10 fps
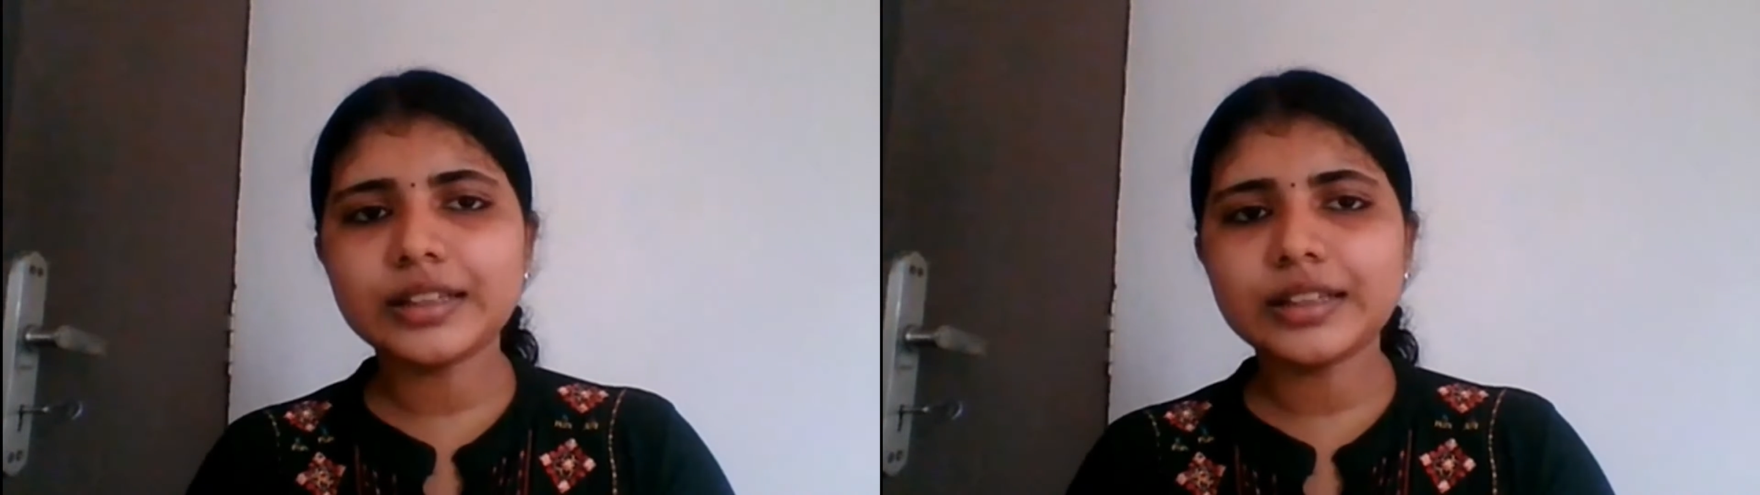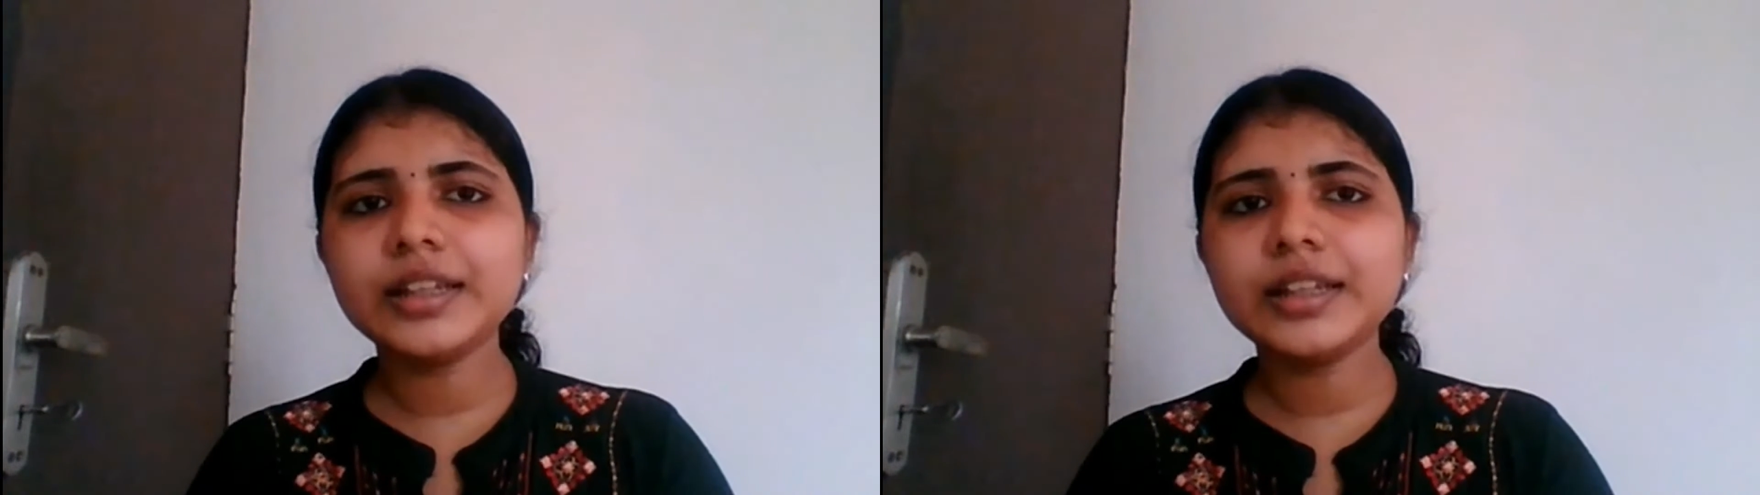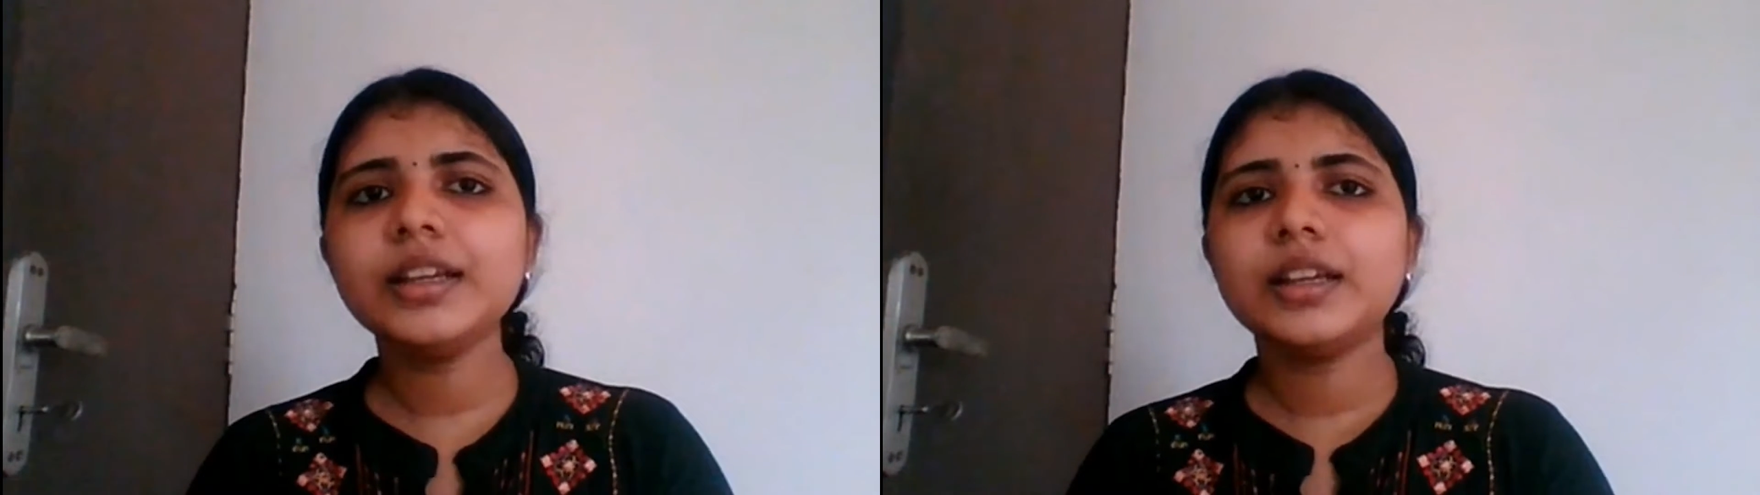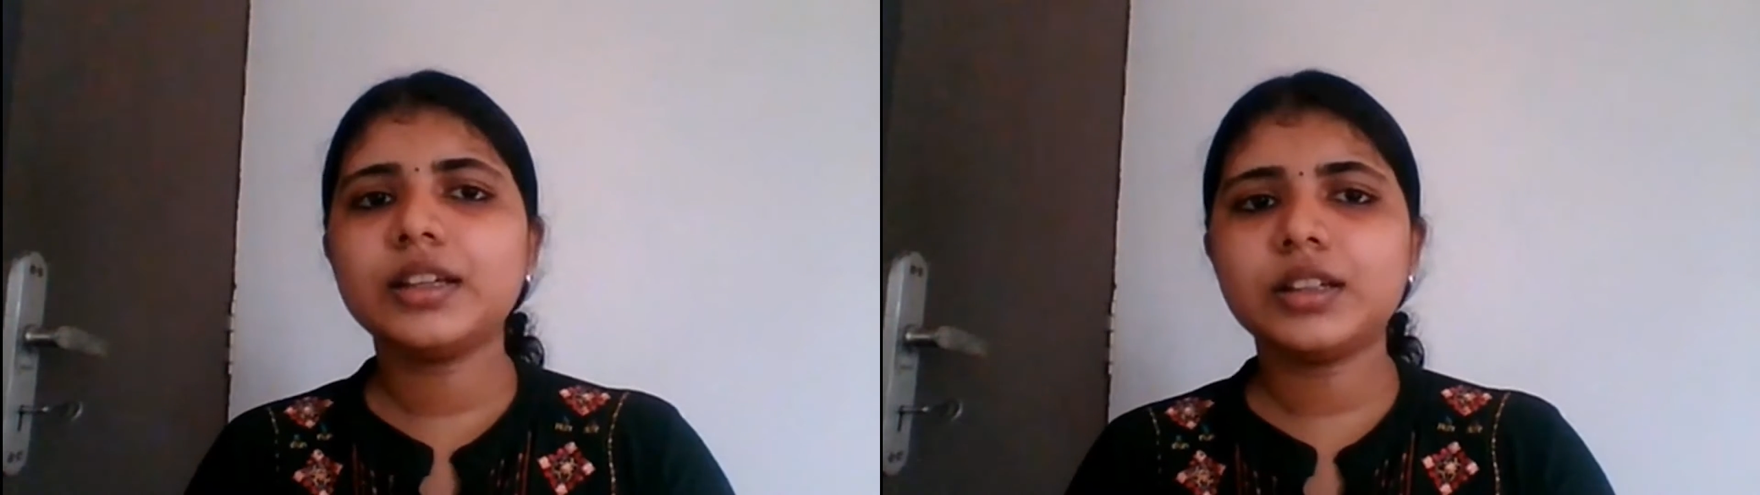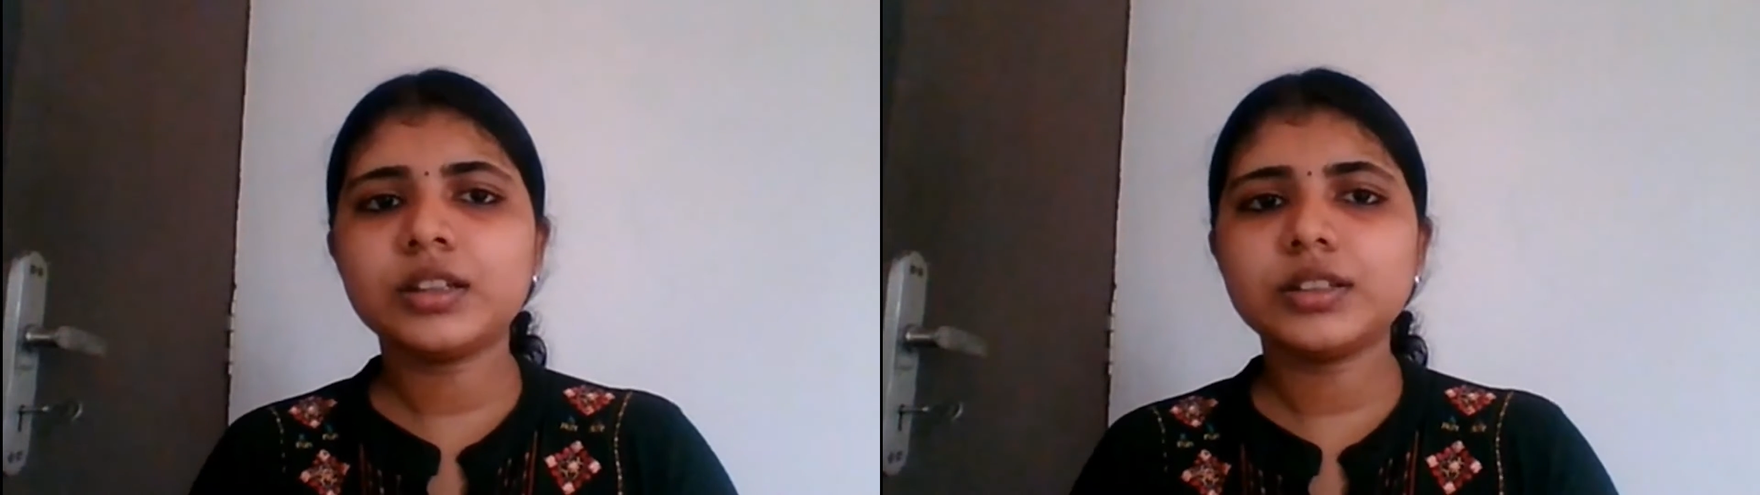and then
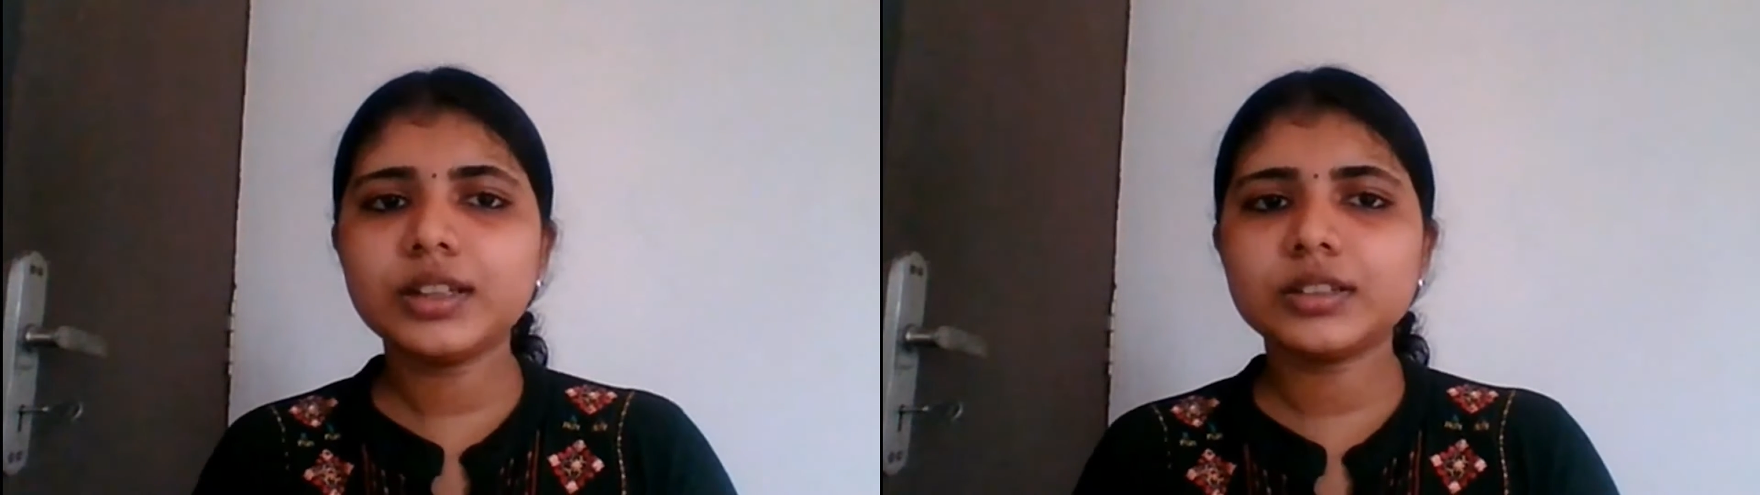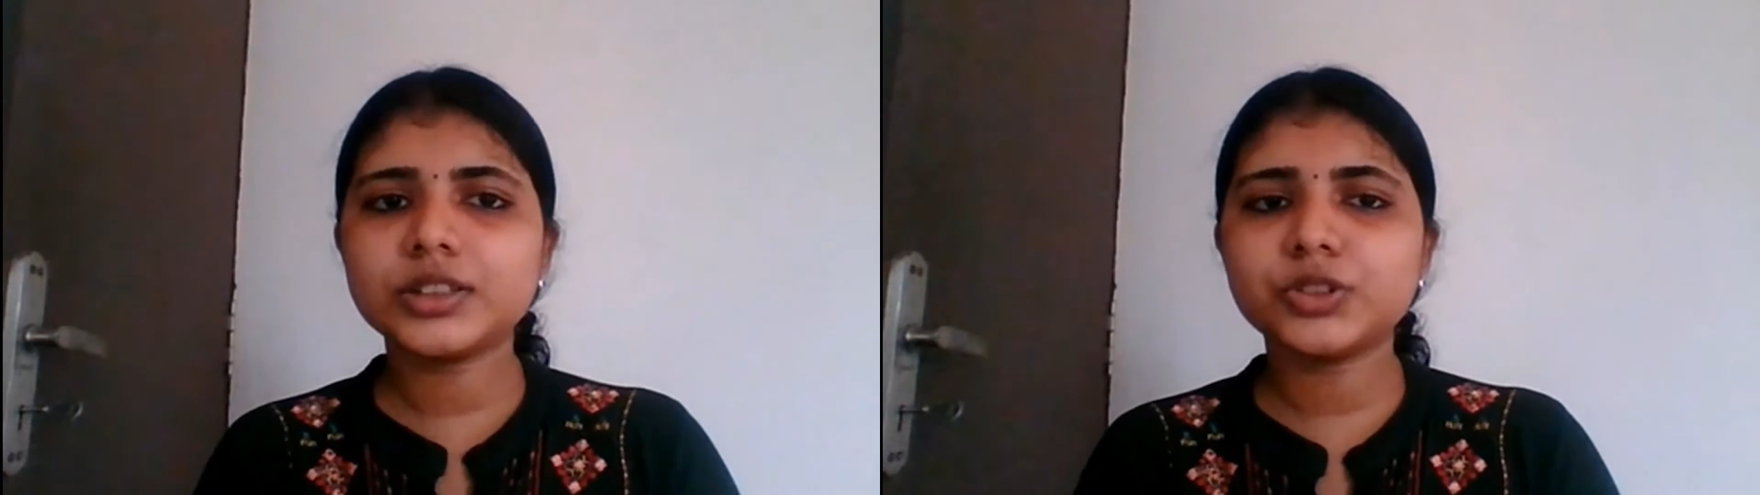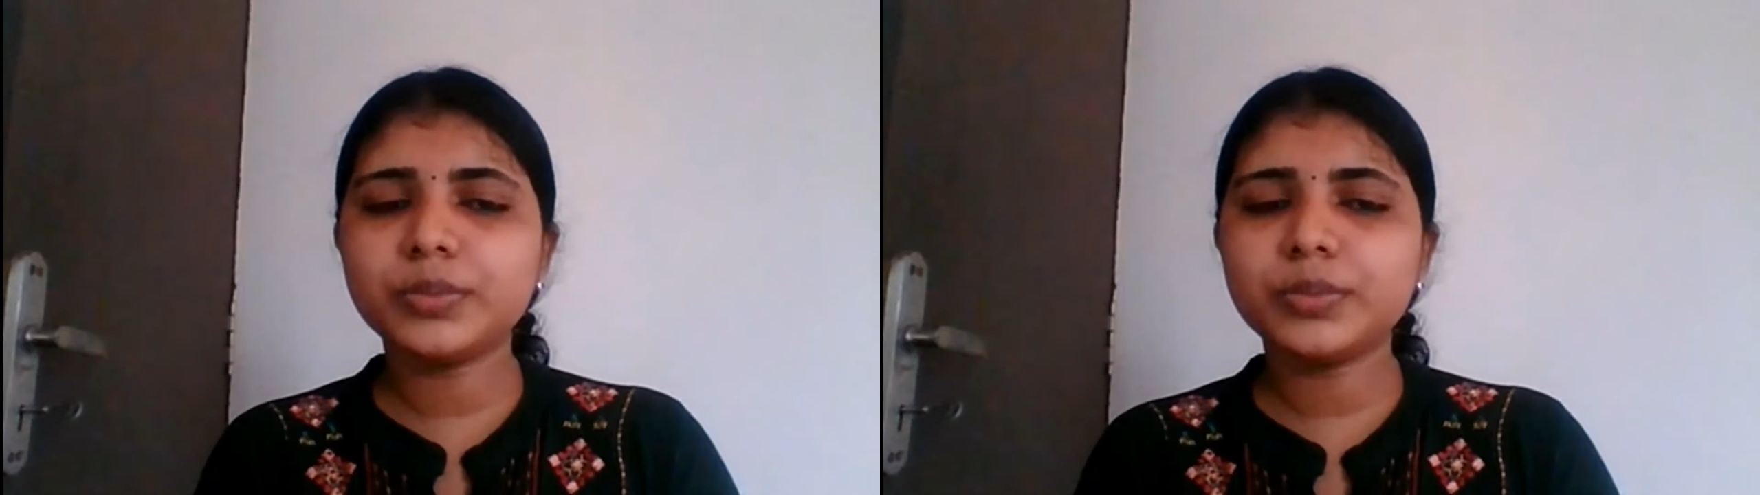there